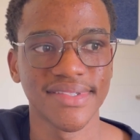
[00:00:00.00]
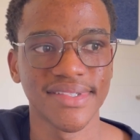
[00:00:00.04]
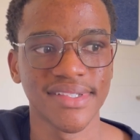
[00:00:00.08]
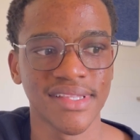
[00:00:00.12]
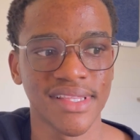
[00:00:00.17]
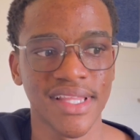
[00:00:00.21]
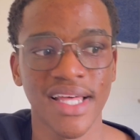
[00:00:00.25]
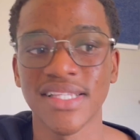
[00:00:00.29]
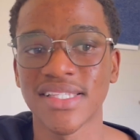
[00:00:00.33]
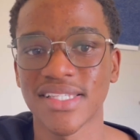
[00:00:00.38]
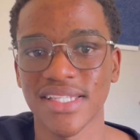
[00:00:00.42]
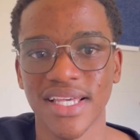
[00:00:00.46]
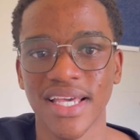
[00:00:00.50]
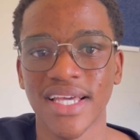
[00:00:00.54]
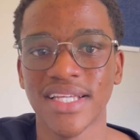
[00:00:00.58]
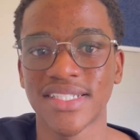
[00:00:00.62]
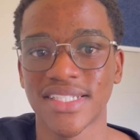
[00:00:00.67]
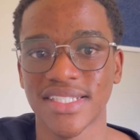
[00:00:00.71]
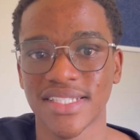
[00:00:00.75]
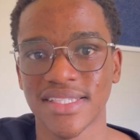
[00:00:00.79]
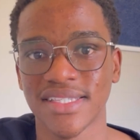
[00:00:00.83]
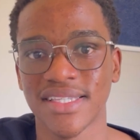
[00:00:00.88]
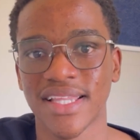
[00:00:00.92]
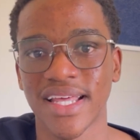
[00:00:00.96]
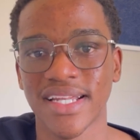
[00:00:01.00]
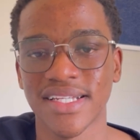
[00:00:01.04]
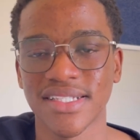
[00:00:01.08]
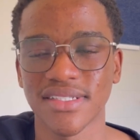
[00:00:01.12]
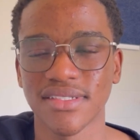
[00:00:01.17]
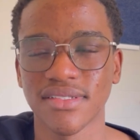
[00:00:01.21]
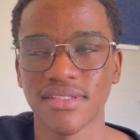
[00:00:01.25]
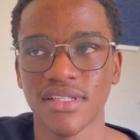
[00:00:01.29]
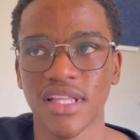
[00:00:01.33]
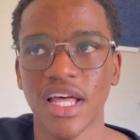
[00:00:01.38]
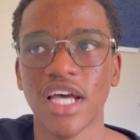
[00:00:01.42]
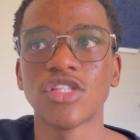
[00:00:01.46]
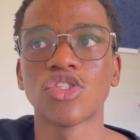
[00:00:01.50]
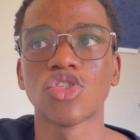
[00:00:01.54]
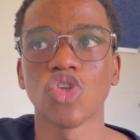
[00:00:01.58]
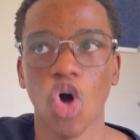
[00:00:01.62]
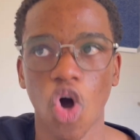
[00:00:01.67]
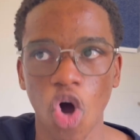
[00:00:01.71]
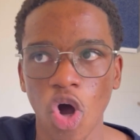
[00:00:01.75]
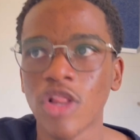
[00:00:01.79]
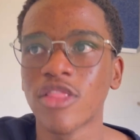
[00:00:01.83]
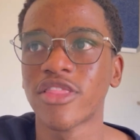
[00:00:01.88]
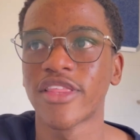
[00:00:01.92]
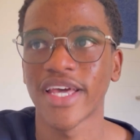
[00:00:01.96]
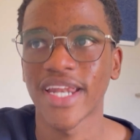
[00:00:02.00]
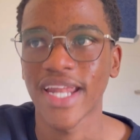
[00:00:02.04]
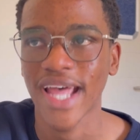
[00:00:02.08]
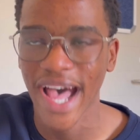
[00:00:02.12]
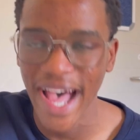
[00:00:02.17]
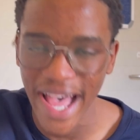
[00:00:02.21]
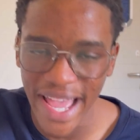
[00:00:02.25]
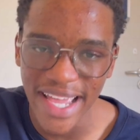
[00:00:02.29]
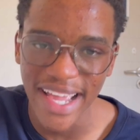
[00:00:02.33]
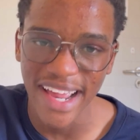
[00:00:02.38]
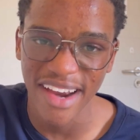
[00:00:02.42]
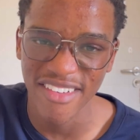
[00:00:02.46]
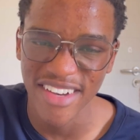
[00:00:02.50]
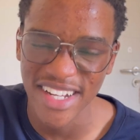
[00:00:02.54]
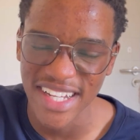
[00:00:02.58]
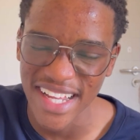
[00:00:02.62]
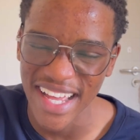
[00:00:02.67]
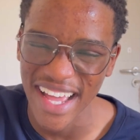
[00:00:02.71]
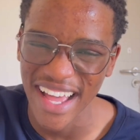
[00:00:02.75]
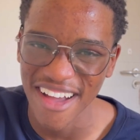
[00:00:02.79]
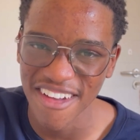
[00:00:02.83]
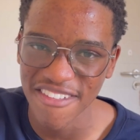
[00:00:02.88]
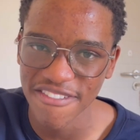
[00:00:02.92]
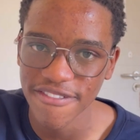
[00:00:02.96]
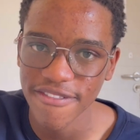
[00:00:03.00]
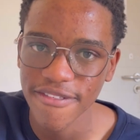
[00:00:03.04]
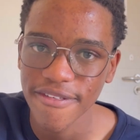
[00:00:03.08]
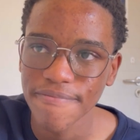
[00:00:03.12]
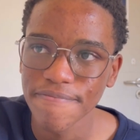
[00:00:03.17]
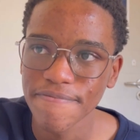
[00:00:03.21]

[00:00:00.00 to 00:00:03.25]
That's all that I currently have.